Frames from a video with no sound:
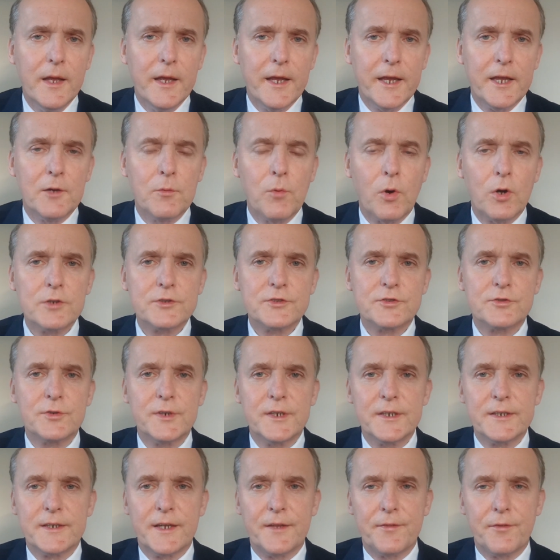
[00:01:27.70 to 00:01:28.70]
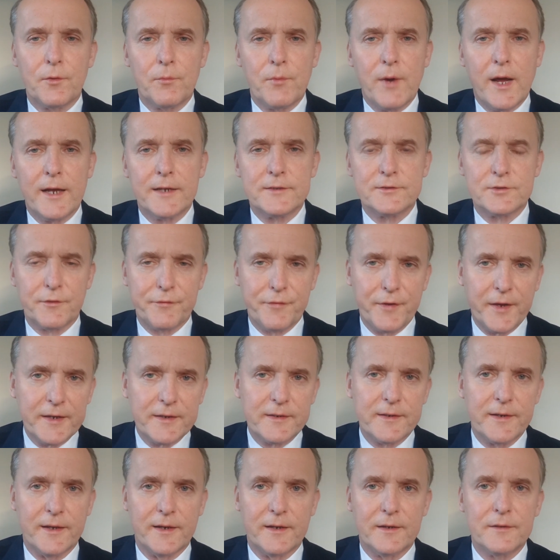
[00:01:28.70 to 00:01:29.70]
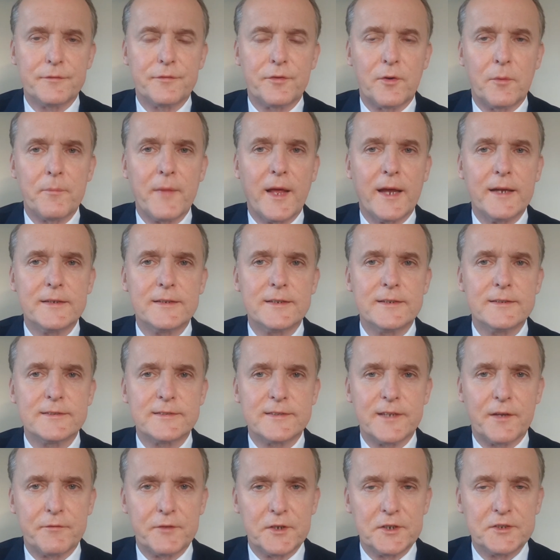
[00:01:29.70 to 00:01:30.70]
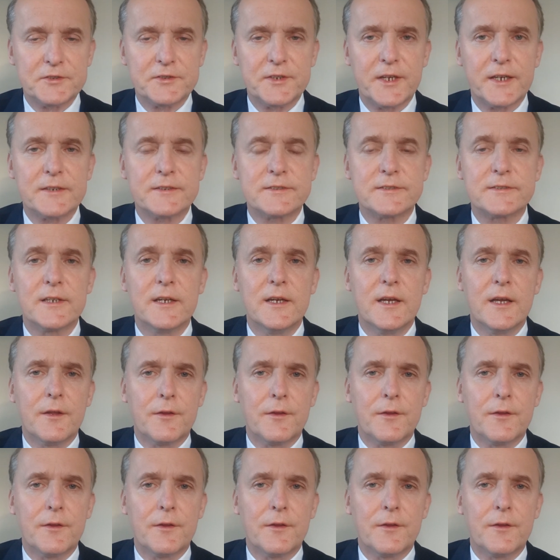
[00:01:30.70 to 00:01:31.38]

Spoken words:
In Wall Street and the Rise of Hitler from 1976,